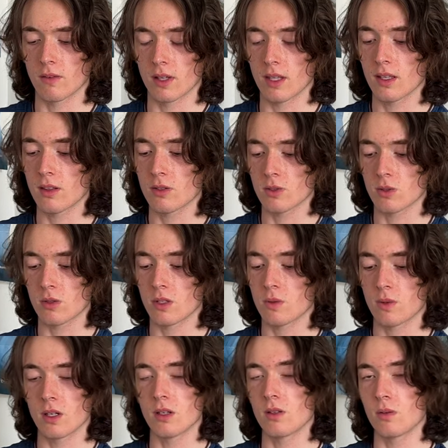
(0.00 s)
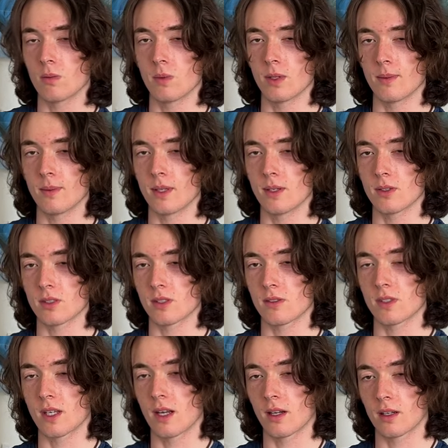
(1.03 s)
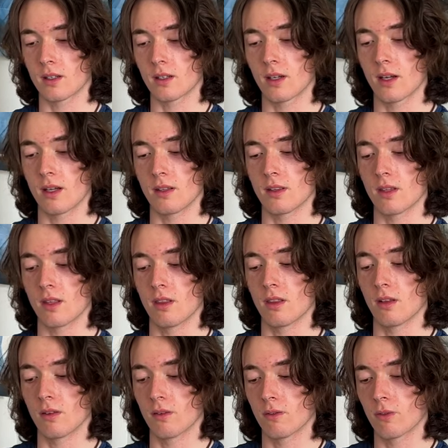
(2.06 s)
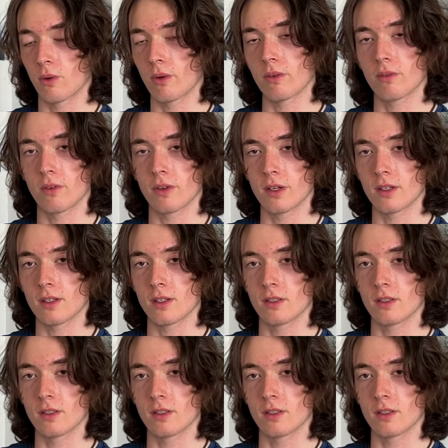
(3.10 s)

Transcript: I think there's only 22 millimeters of stack height in the four foot.